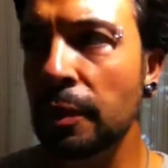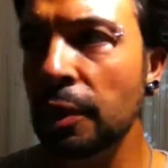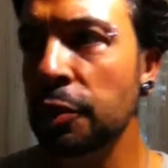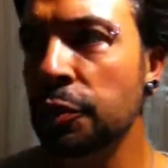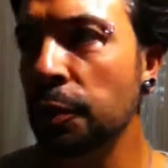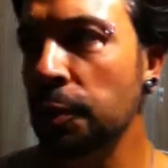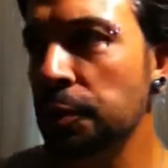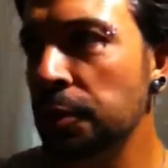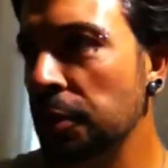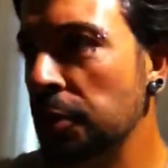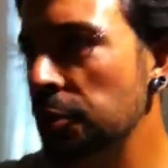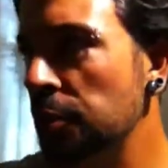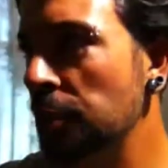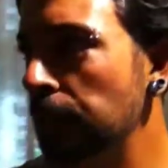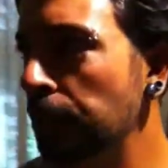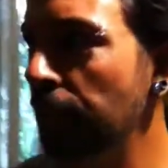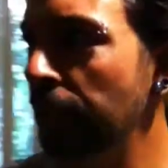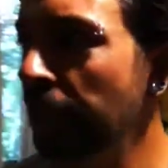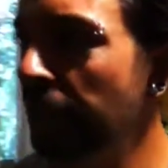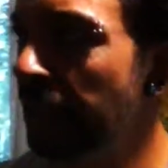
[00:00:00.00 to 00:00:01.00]
So essentially
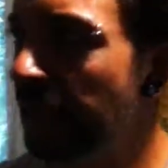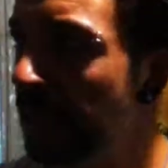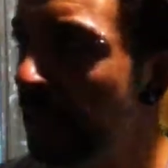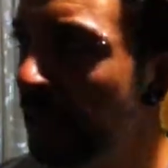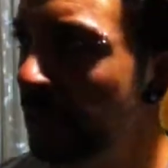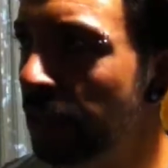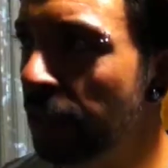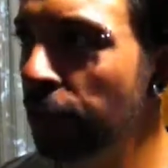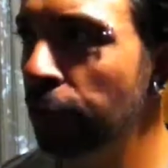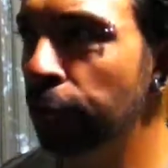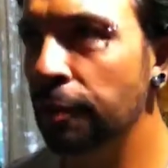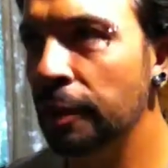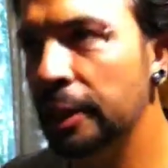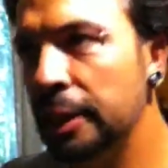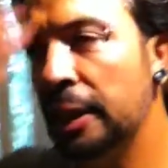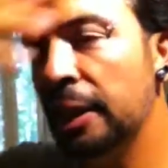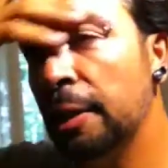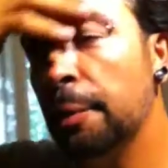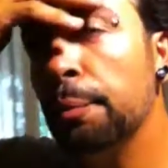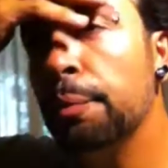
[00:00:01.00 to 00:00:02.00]
by
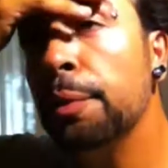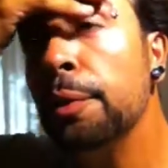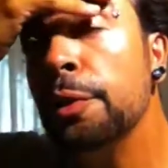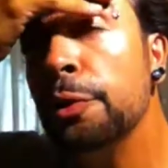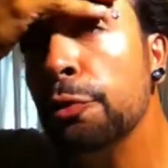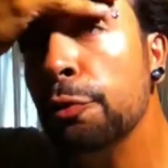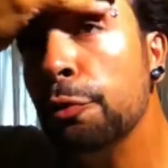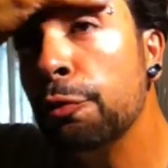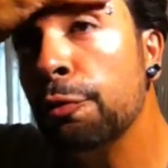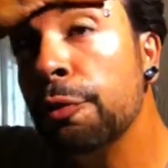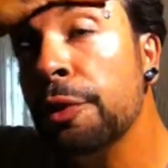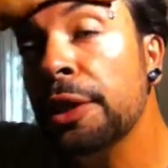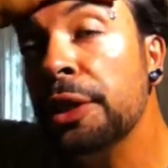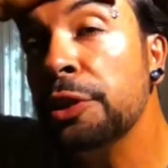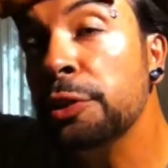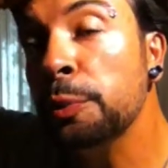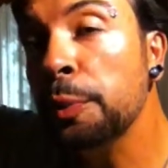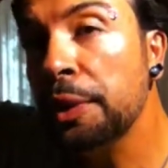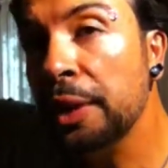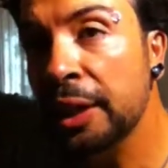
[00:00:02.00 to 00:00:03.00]
filling up your
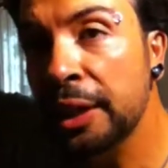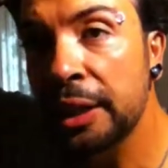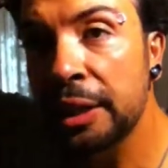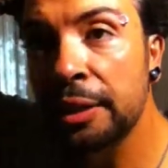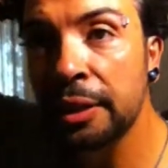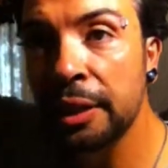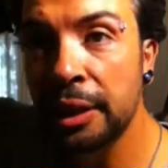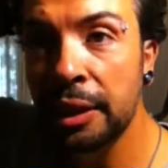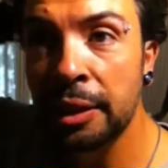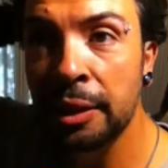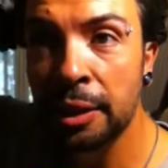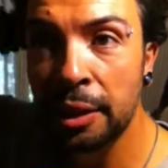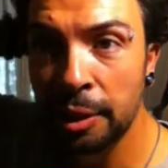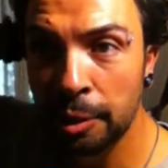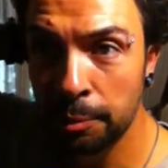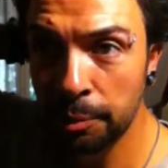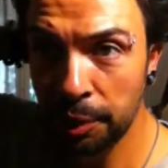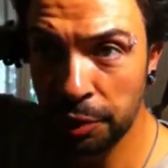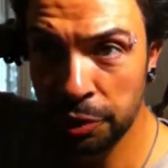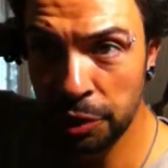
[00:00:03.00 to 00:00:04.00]
freezer with anything,
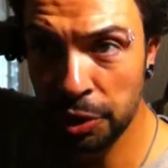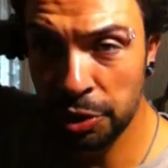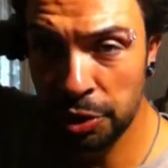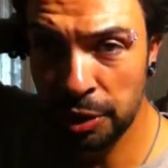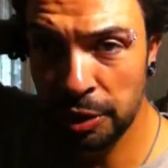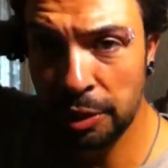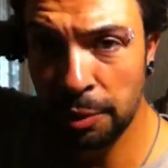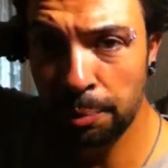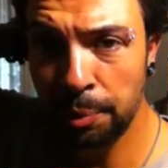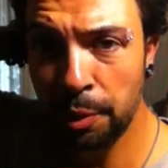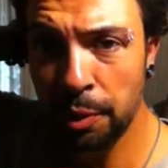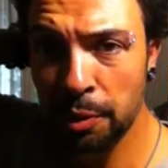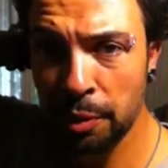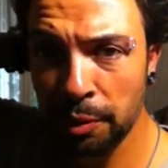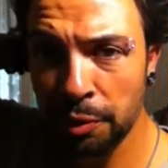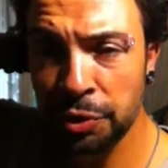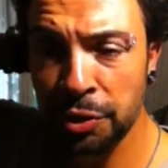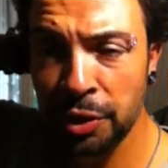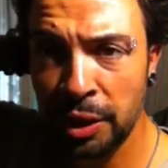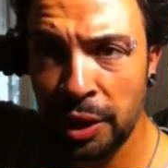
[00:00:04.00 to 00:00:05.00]
but essentially the
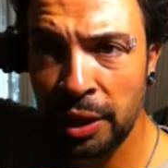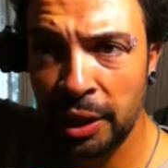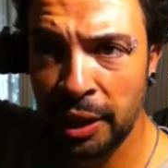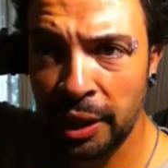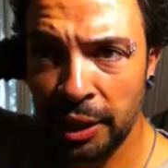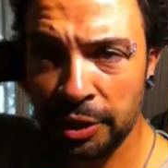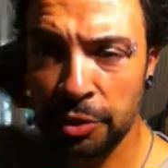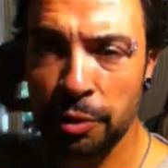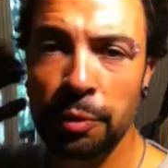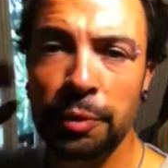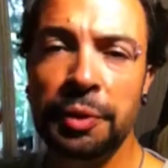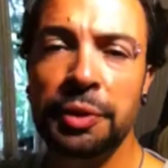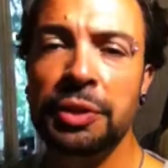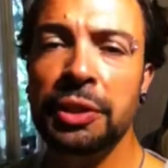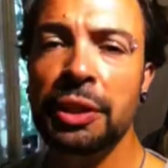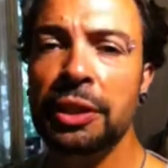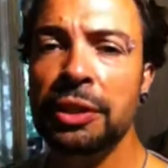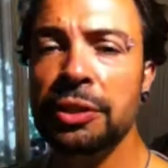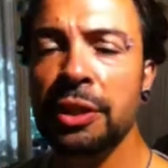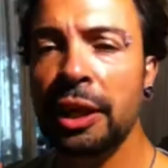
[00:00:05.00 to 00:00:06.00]
bottles, as long as
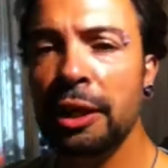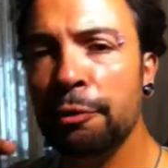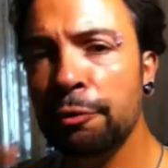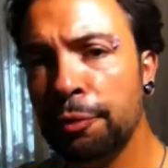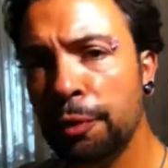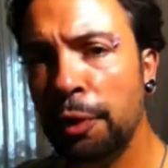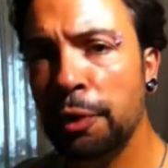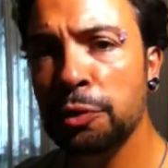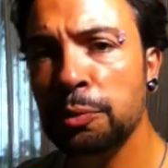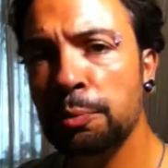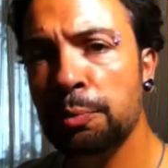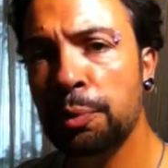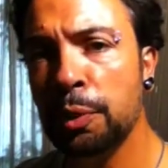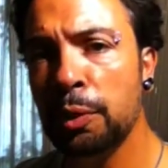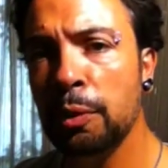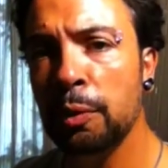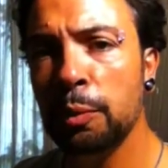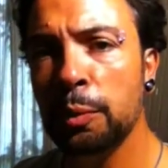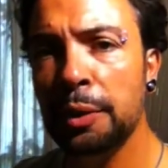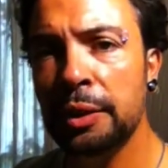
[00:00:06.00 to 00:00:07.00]
there's a frozen
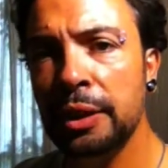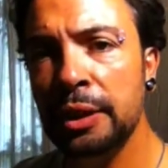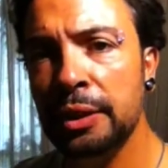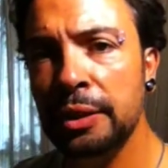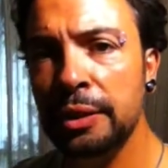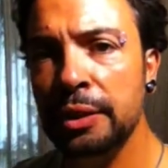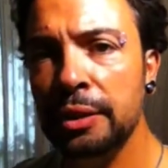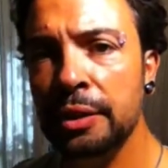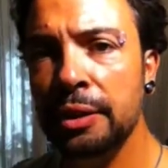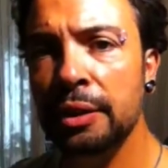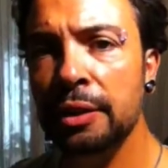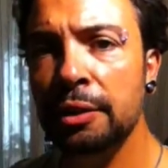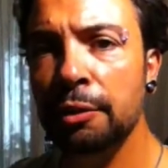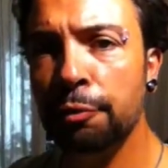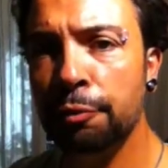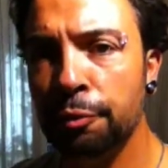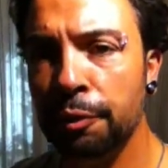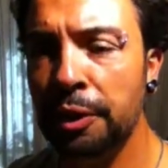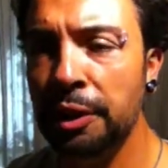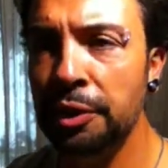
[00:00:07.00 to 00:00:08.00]
bottle within the
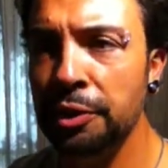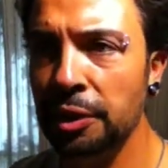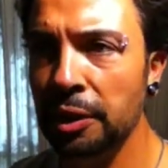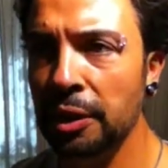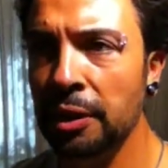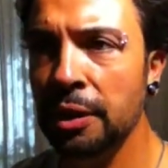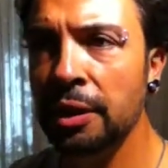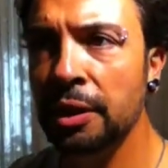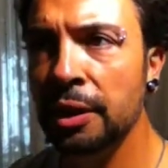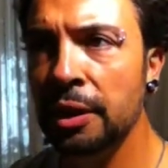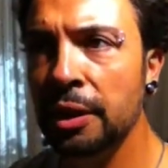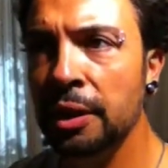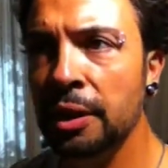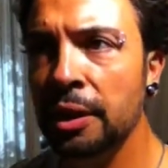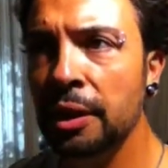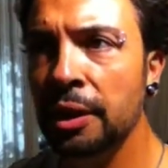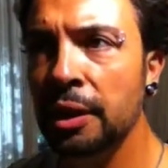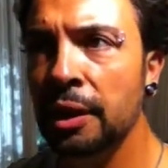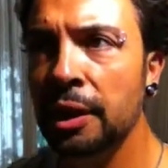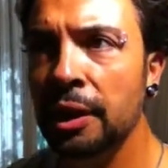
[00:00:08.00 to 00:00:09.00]
freezer,
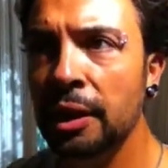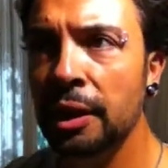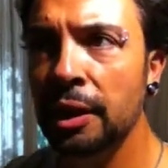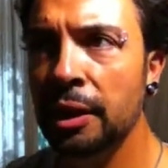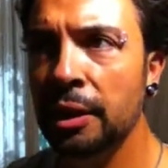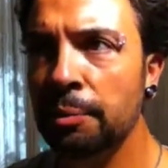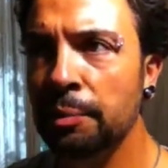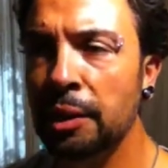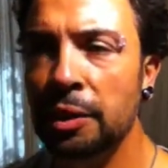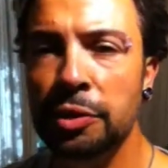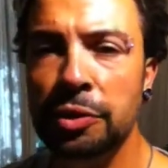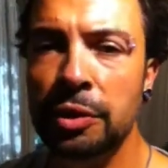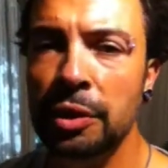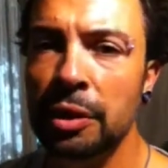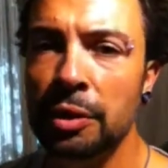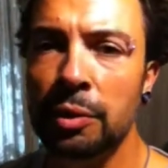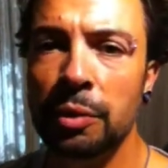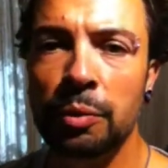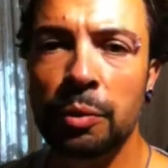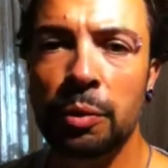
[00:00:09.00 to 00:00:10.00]
means
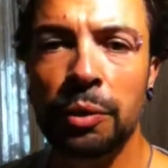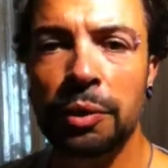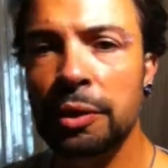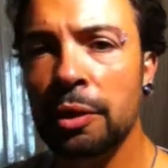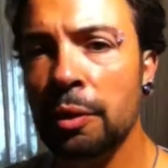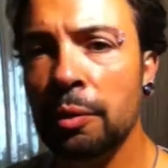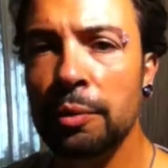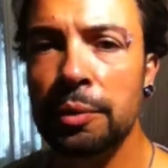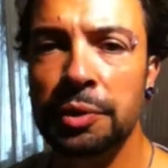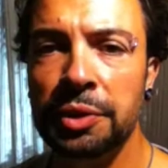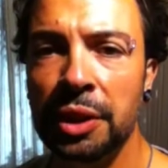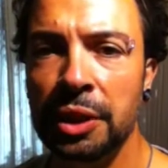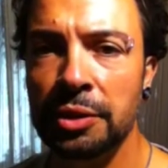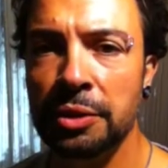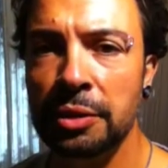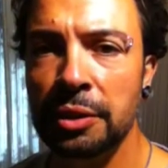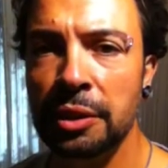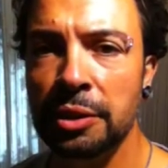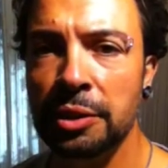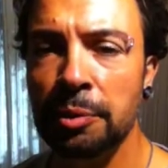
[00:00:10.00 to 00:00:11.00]
that all the coldness
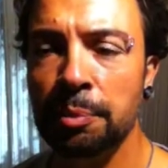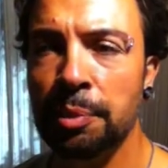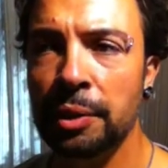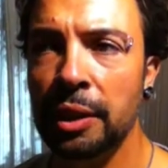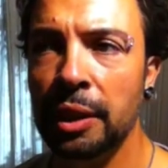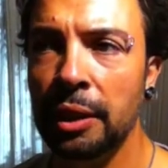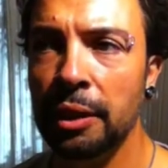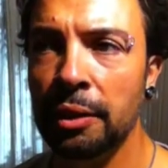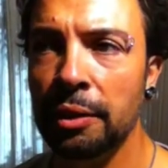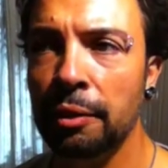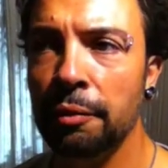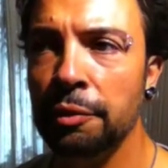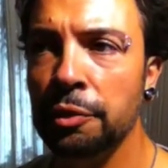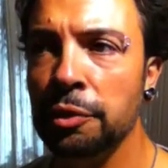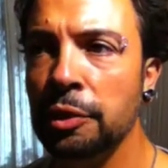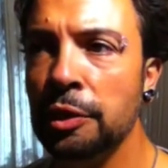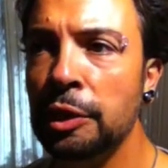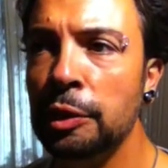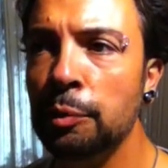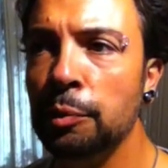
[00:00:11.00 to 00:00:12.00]
hasn't disappeared.
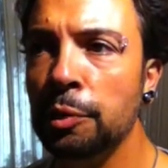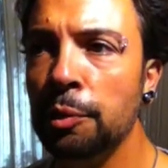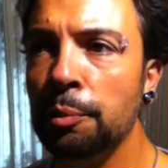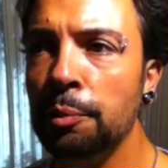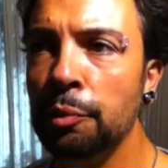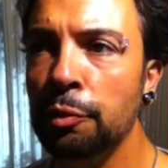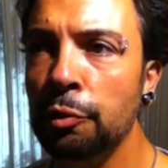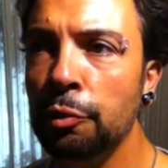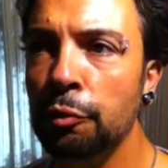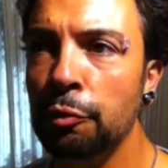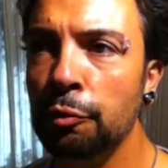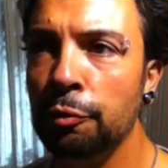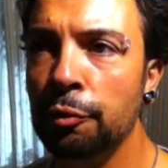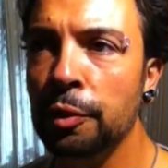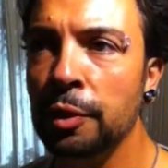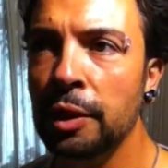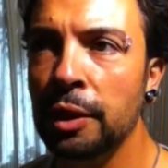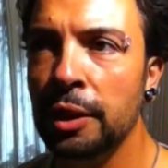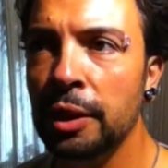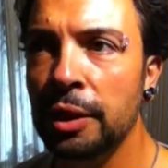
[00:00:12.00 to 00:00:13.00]
Obviously you want to move
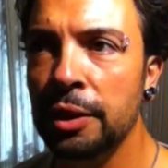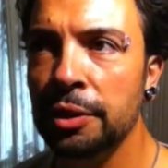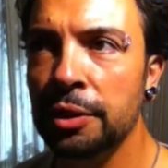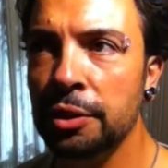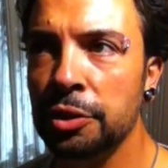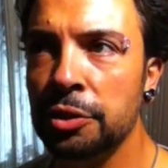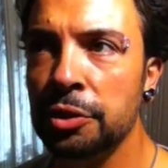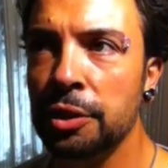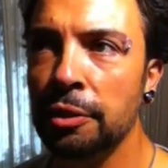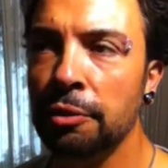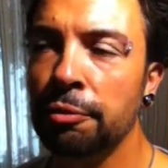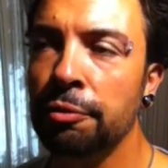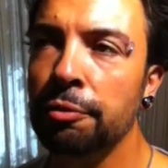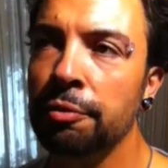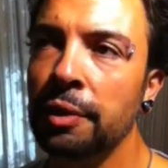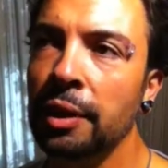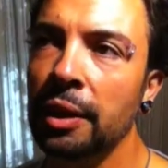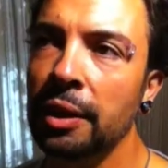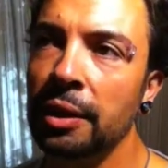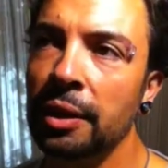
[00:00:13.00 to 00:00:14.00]
the
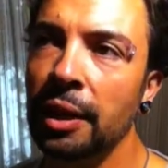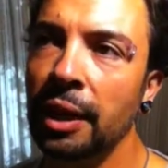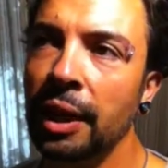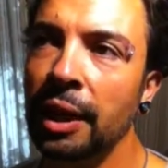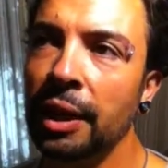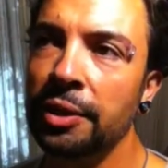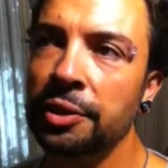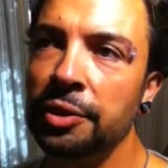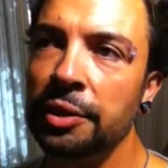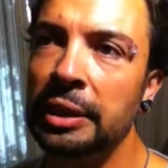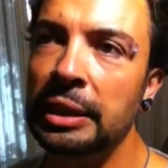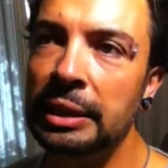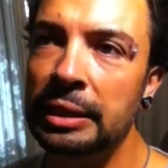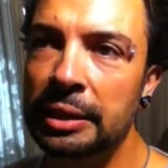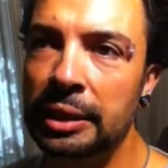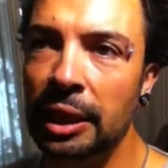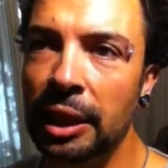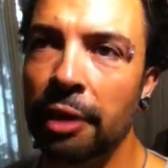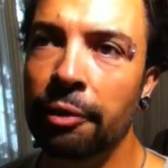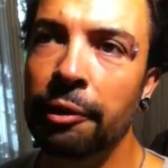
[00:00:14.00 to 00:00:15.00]
stuff that has any
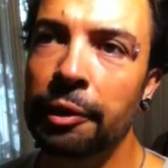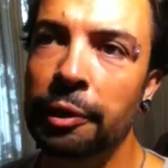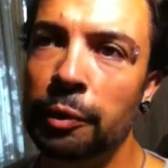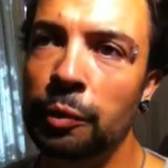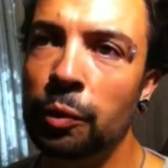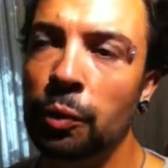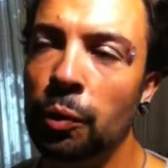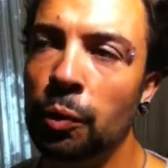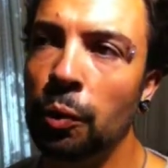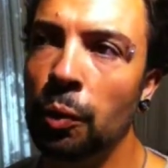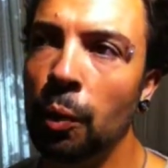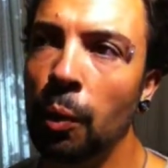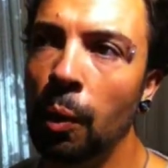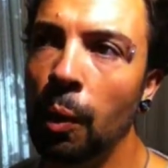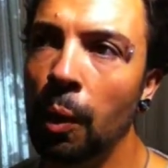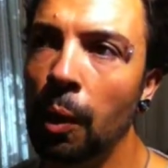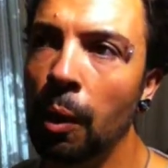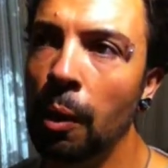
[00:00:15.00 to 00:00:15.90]
dairy or